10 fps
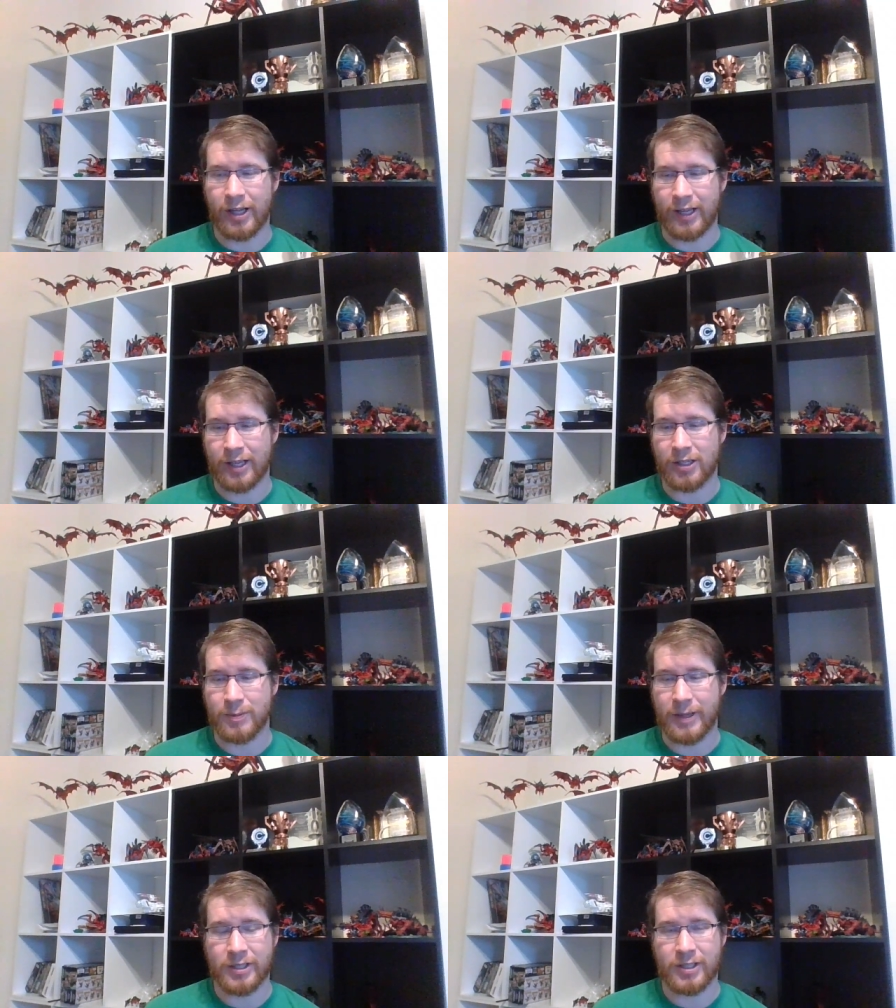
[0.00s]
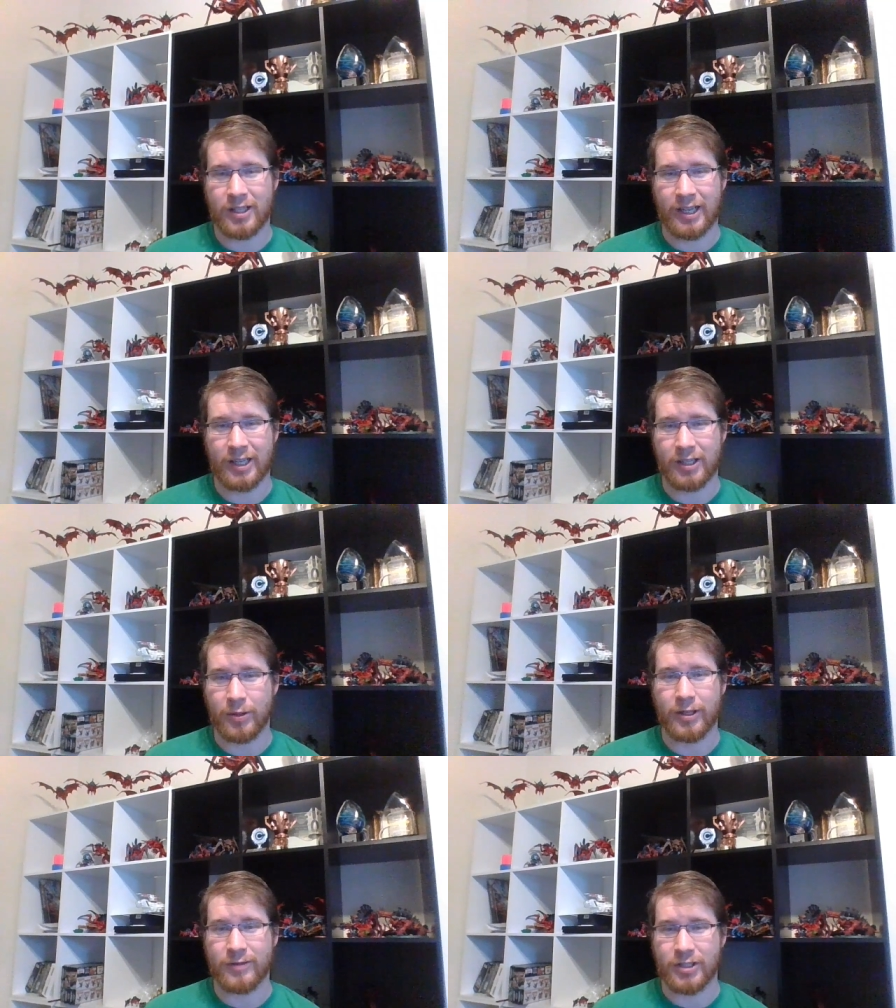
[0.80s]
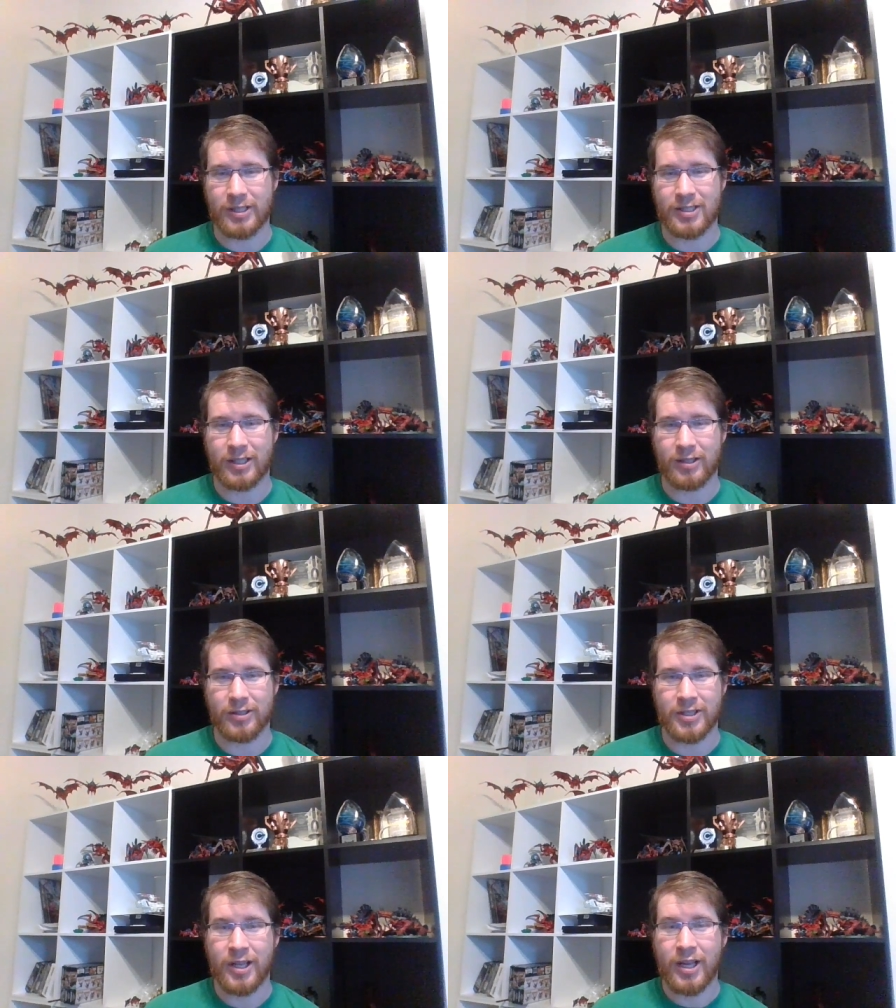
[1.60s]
Again, especially to like a unit of Genestealers